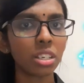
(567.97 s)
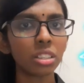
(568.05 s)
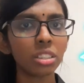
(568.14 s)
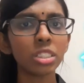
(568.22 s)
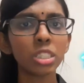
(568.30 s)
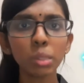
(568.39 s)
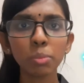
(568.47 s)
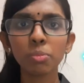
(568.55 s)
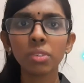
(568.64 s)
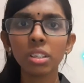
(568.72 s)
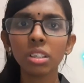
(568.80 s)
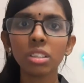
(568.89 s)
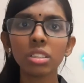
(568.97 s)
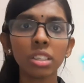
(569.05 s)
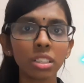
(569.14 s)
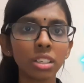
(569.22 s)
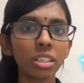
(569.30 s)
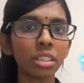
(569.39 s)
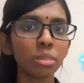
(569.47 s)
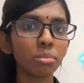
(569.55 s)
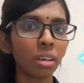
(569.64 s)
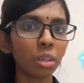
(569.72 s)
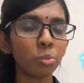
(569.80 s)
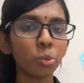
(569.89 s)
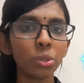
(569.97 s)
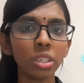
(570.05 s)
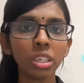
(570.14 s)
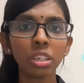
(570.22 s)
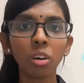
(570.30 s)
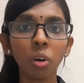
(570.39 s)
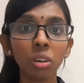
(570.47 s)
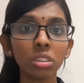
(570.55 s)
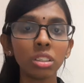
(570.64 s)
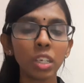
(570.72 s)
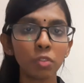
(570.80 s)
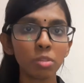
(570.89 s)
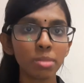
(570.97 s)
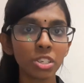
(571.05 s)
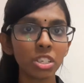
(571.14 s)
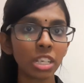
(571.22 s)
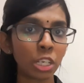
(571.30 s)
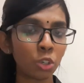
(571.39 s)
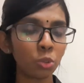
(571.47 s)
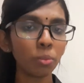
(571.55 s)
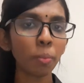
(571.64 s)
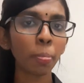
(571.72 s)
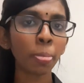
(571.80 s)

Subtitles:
The chip will generated by putting all the information into,